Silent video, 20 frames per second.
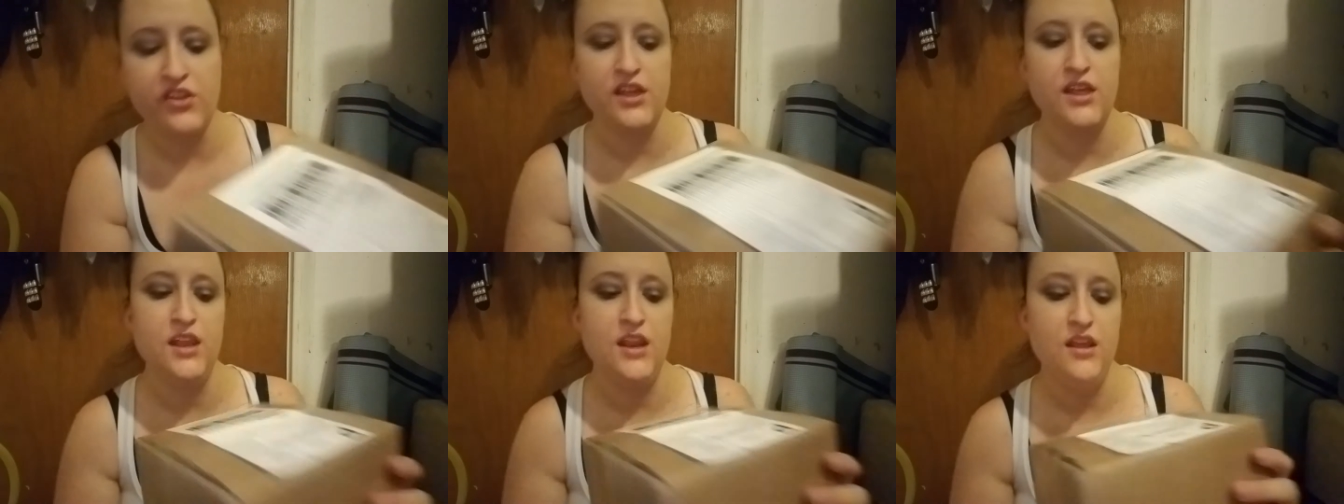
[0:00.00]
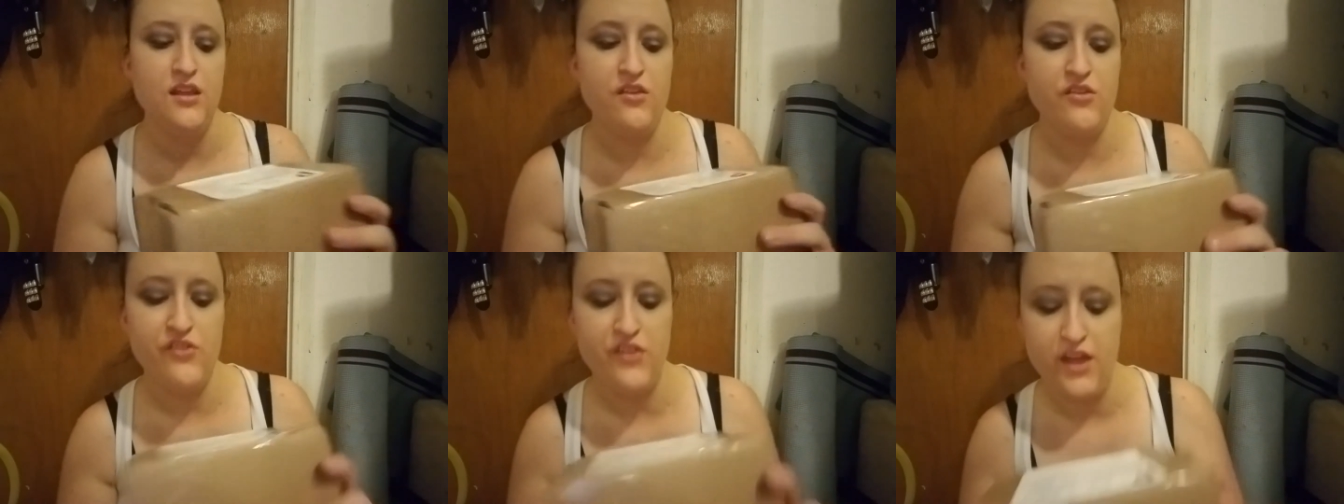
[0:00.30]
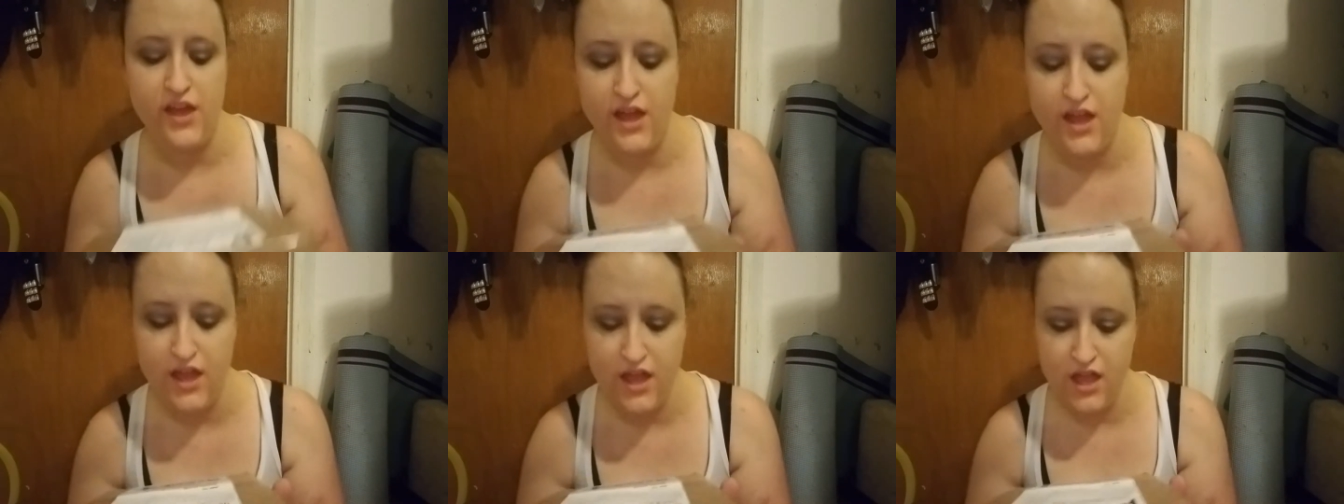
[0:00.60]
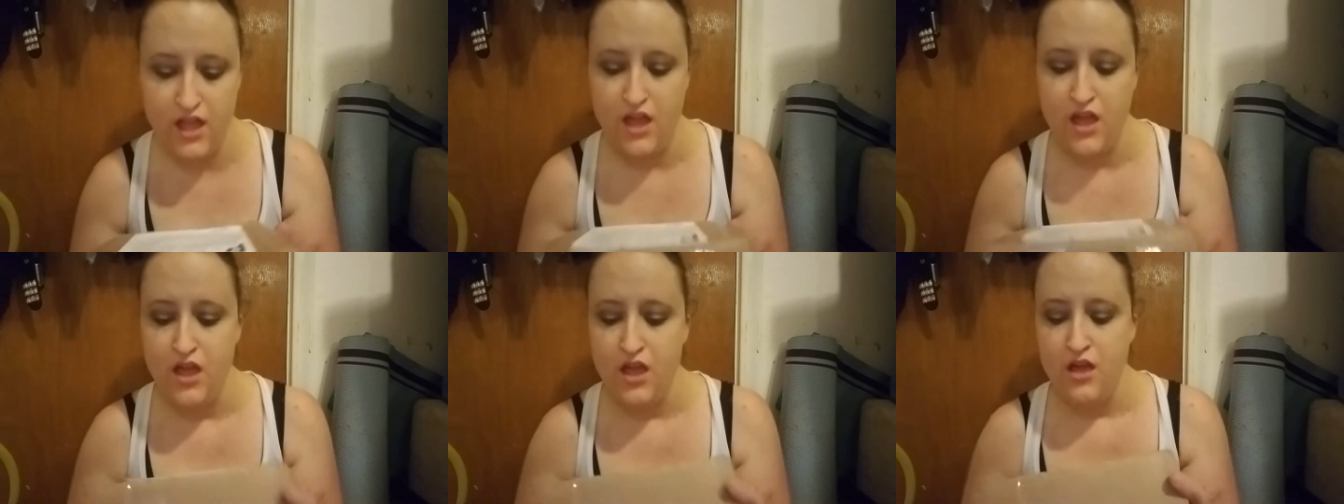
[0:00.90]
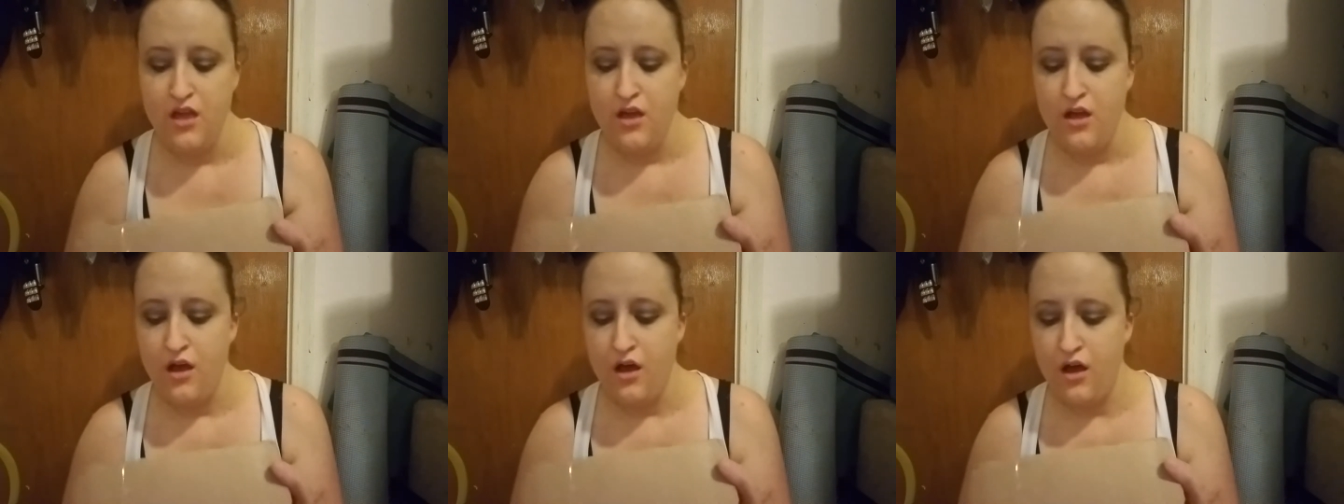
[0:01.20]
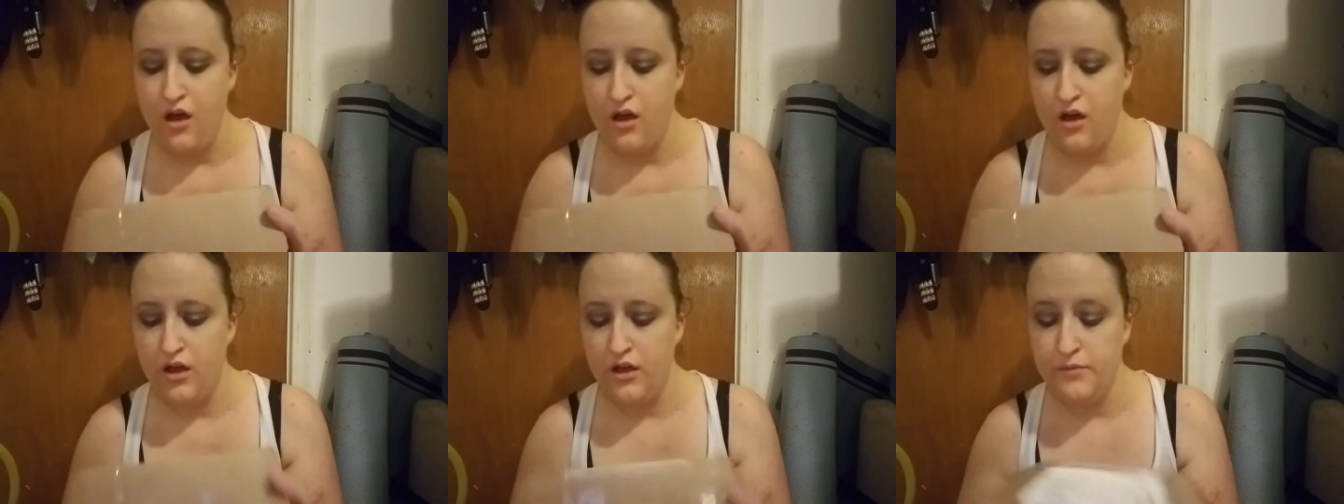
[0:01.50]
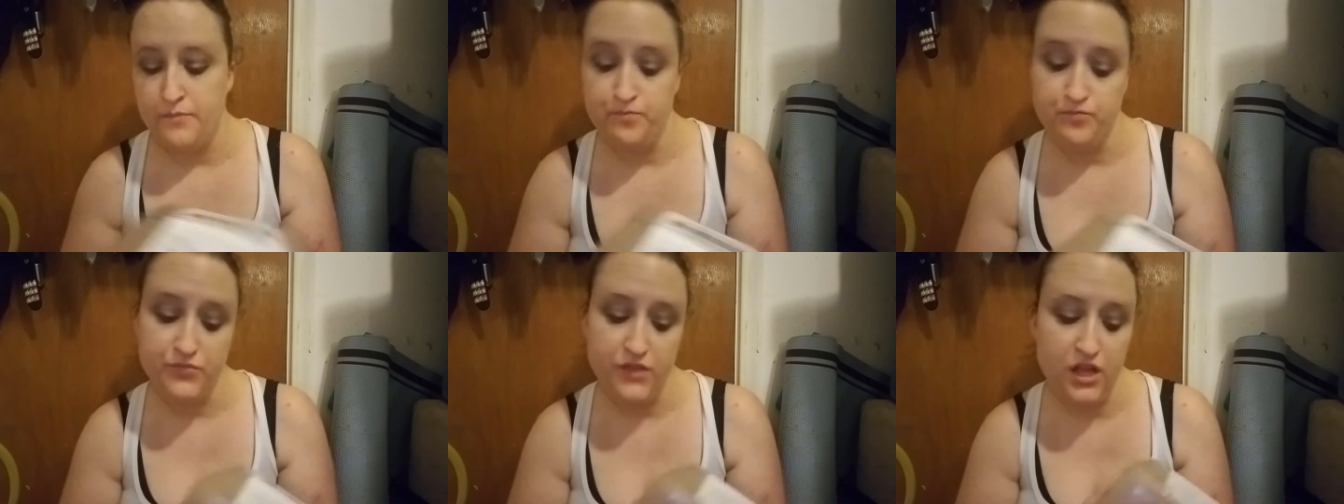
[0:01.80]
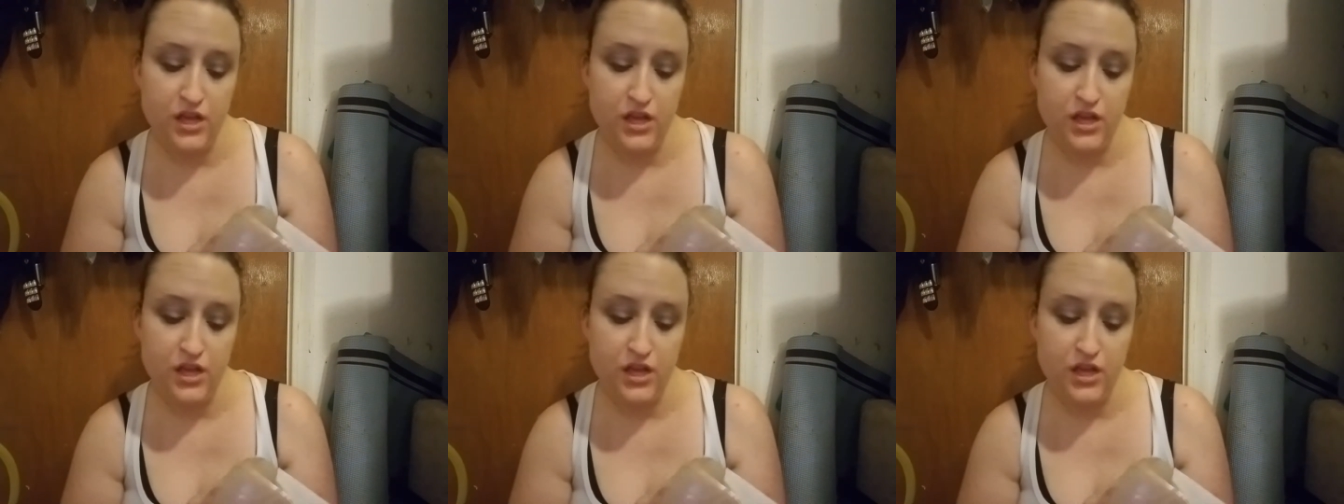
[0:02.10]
It is a kind